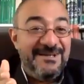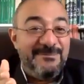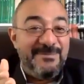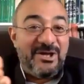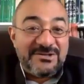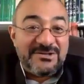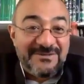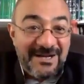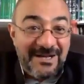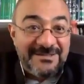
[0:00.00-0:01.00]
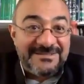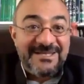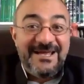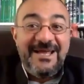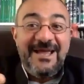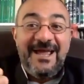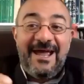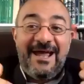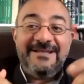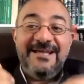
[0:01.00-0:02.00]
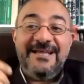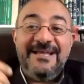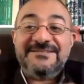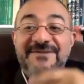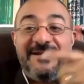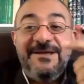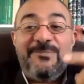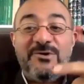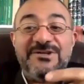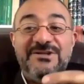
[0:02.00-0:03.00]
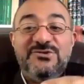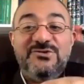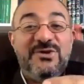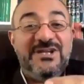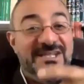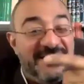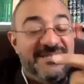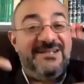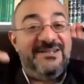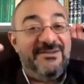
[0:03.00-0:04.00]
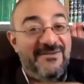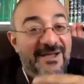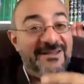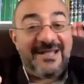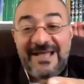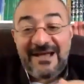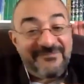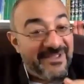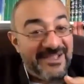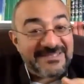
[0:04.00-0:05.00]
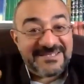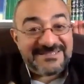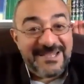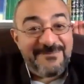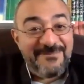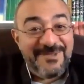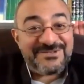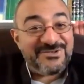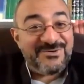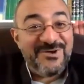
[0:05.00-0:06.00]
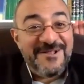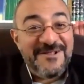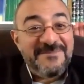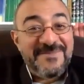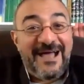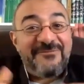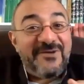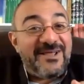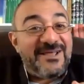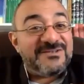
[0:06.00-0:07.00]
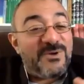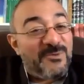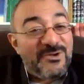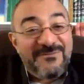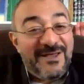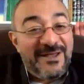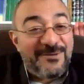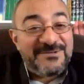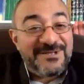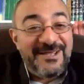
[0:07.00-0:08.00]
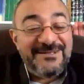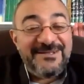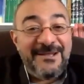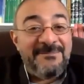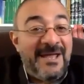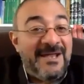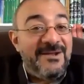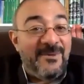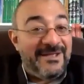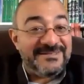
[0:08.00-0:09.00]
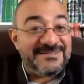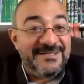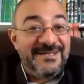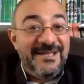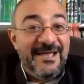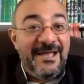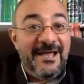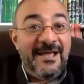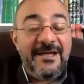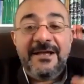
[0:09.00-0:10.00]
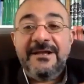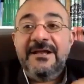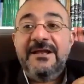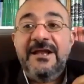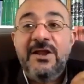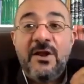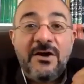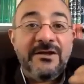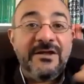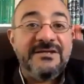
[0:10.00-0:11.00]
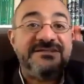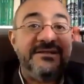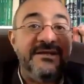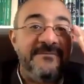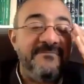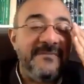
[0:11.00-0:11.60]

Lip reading: because of their guns. And it's very important to redefine that. Africa has the same issue. The Africans were more developed in many ways, in a long history